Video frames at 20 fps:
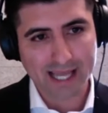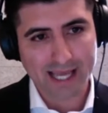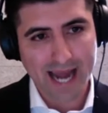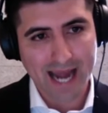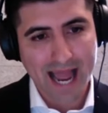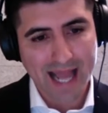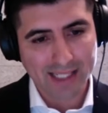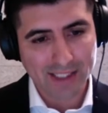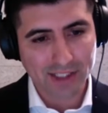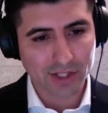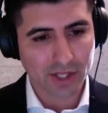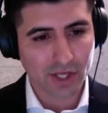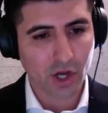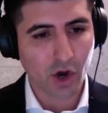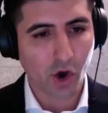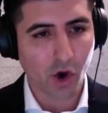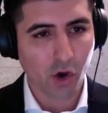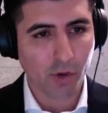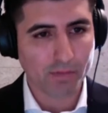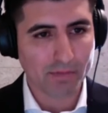could actually
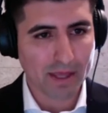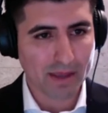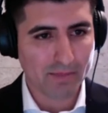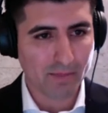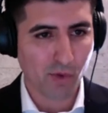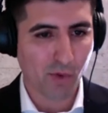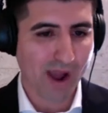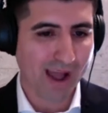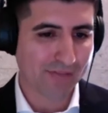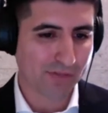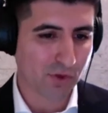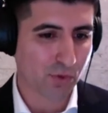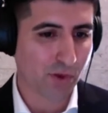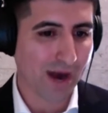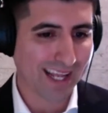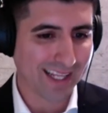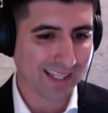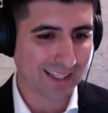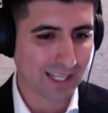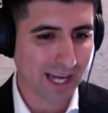call people at the
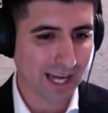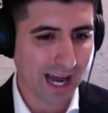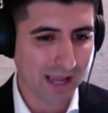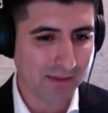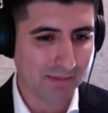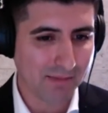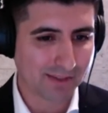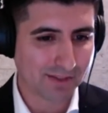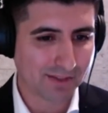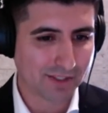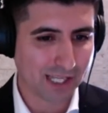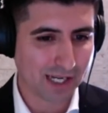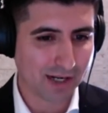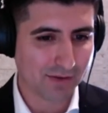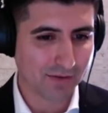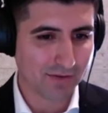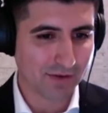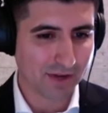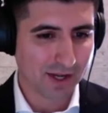right time instead of